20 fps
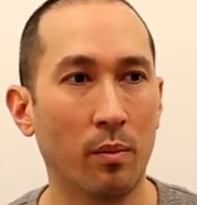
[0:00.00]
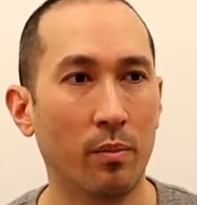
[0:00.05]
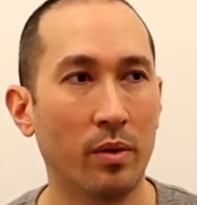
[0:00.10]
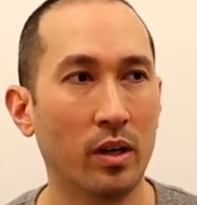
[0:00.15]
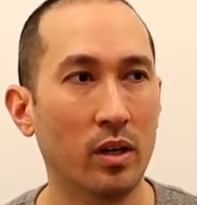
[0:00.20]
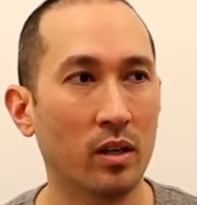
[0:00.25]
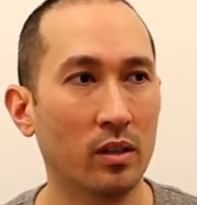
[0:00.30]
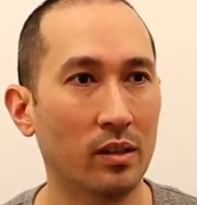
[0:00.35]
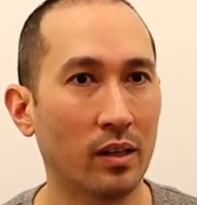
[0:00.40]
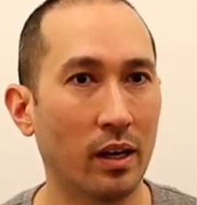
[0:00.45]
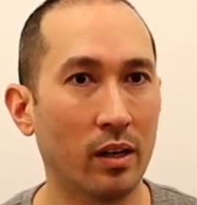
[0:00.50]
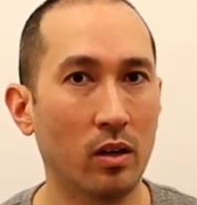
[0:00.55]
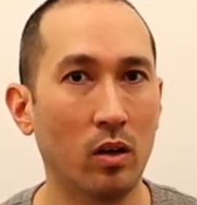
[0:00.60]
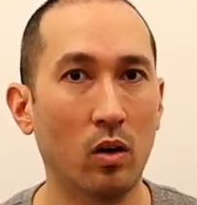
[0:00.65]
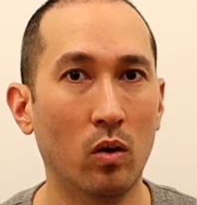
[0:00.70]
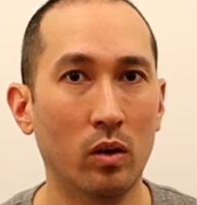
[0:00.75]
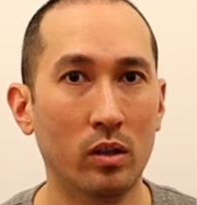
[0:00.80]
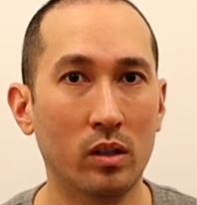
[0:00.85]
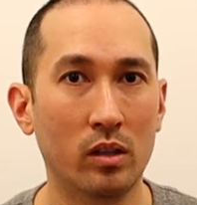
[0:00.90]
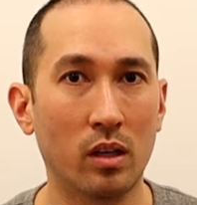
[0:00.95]
because I
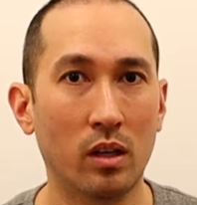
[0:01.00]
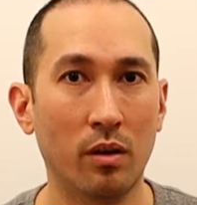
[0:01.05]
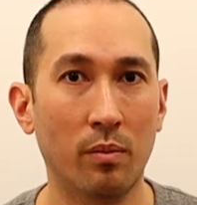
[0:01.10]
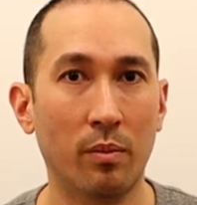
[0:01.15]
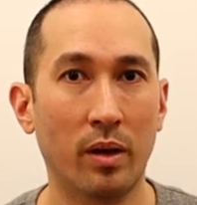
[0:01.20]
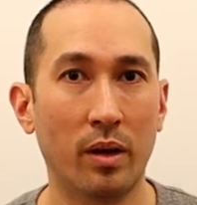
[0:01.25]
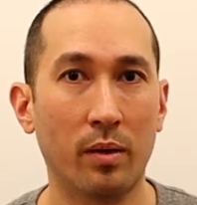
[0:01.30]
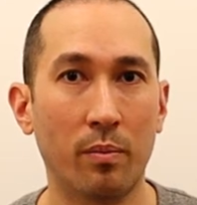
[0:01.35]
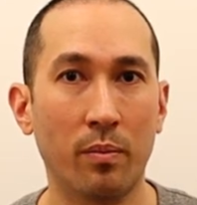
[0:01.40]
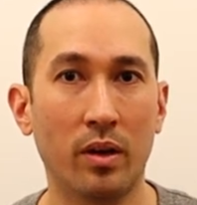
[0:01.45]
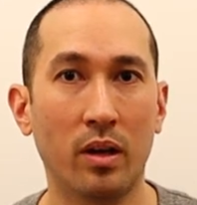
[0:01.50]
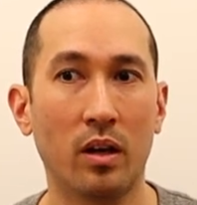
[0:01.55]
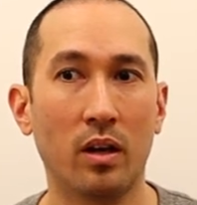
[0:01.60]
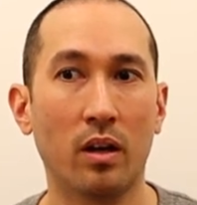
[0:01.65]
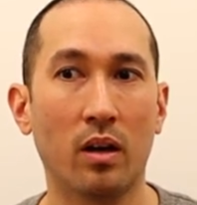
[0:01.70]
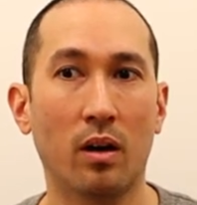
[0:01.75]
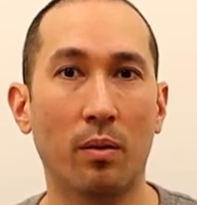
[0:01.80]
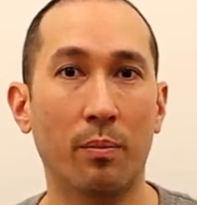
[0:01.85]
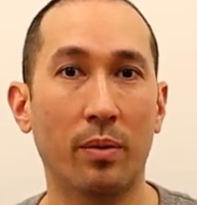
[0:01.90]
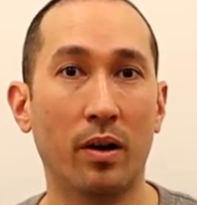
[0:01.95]
know it's going to make
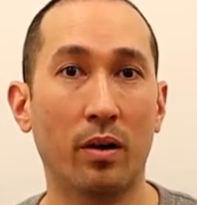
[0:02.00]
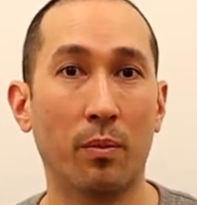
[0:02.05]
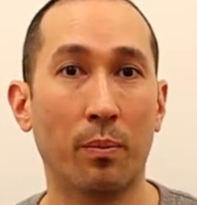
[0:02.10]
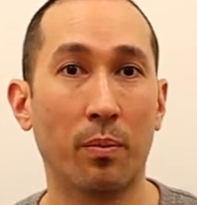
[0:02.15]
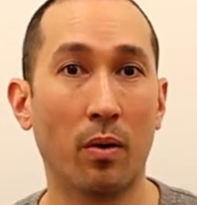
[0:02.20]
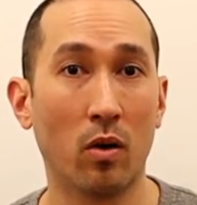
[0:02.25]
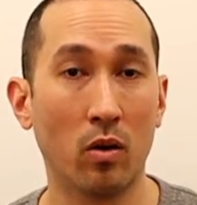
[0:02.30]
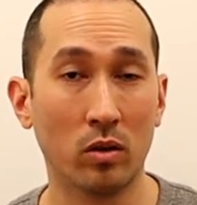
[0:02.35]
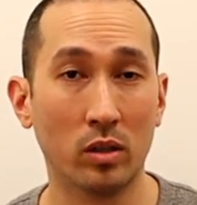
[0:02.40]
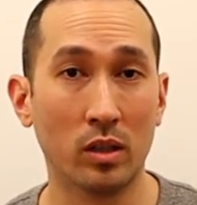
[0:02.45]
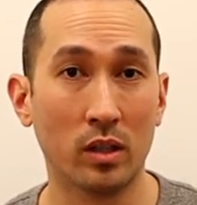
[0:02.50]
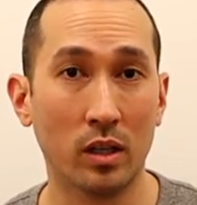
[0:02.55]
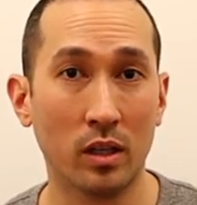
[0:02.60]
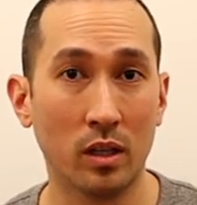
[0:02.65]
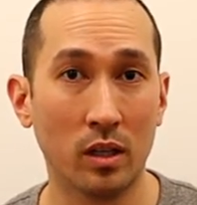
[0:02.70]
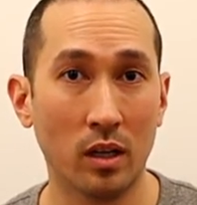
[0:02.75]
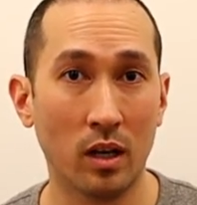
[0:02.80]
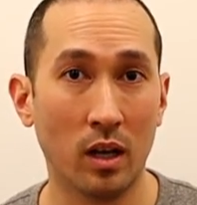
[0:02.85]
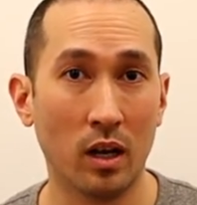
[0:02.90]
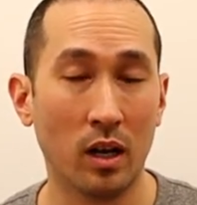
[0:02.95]
me a better
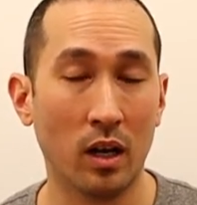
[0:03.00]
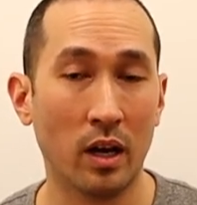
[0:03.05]
person.